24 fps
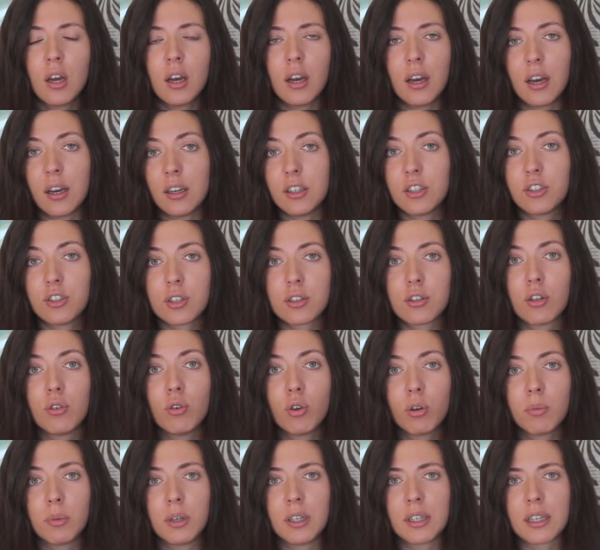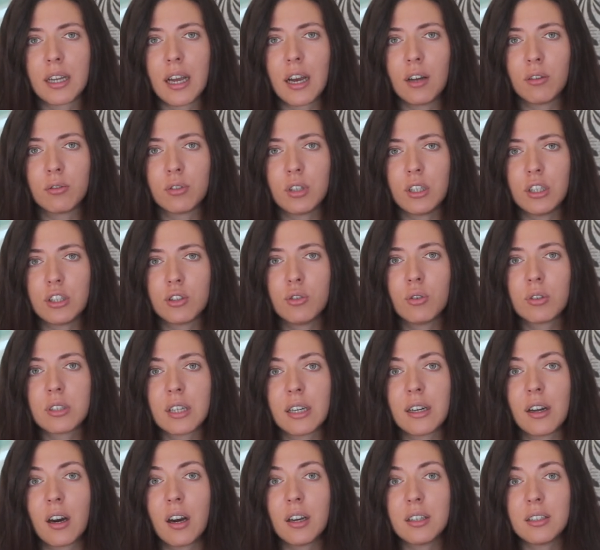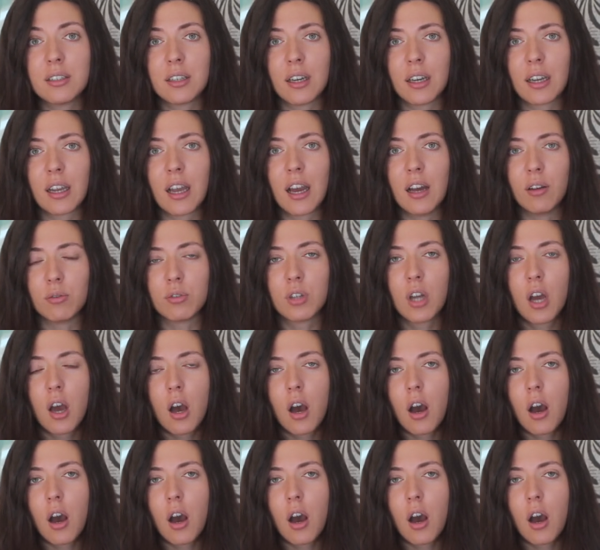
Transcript: Uh, it's just a normal account, it's not an ISA account.